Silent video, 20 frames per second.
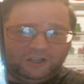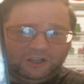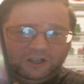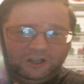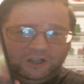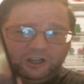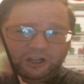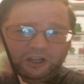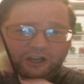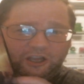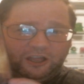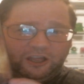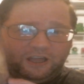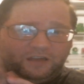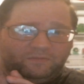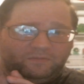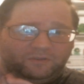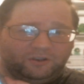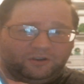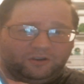Look at
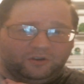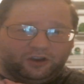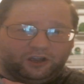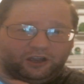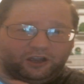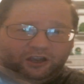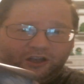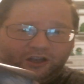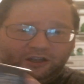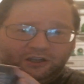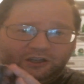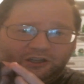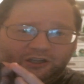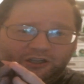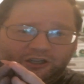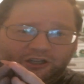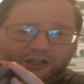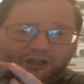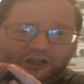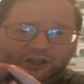that beauty.
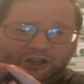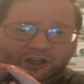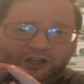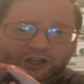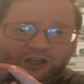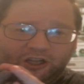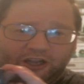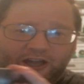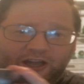Look